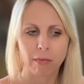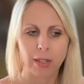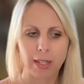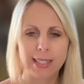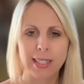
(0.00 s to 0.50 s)

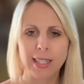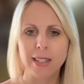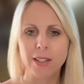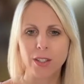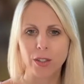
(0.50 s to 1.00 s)
it's
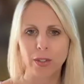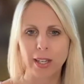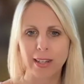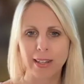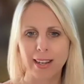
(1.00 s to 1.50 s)
easy to look
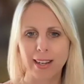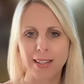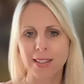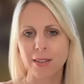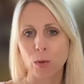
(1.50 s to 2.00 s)
at it
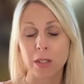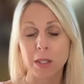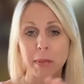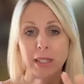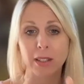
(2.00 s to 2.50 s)
as in what's
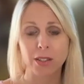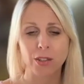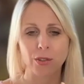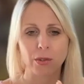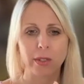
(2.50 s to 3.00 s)
being
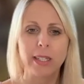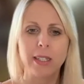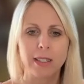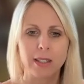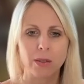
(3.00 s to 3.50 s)
destroyed.
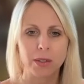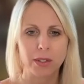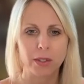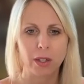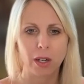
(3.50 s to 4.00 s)
It's
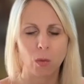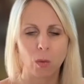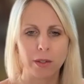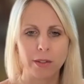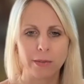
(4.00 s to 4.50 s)
also
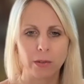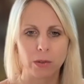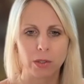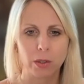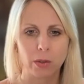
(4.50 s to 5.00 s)
wonderful
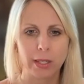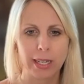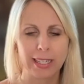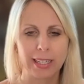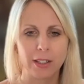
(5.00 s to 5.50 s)
to look
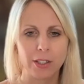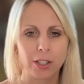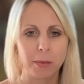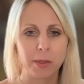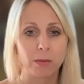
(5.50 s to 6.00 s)
at it in
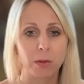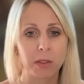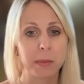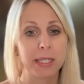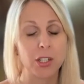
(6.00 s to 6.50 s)
terms of
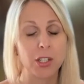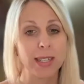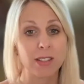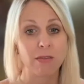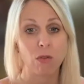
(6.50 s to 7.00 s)
what's being
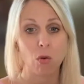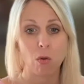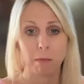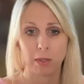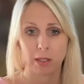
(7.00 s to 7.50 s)

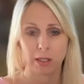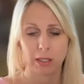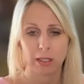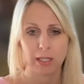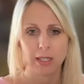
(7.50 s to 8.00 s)
transformed,
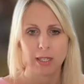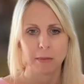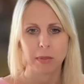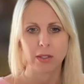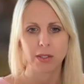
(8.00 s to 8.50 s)

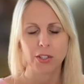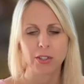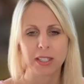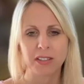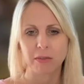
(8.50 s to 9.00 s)
because
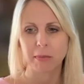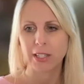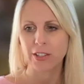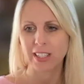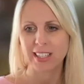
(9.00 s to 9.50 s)

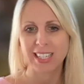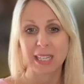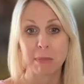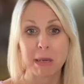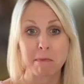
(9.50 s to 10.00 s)
transformation
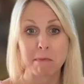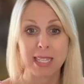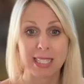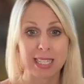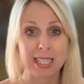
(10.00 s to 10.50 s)
can be
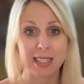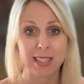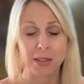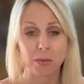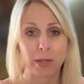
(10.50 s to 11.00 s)
messy,
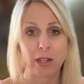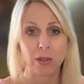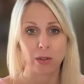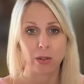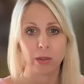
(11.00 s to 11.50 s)
as we
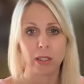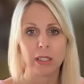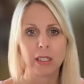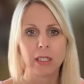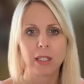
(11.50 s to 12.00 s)
know.
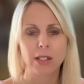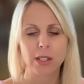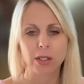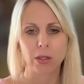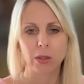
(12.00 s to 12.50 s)

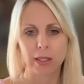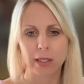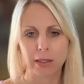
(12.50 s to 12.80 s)
So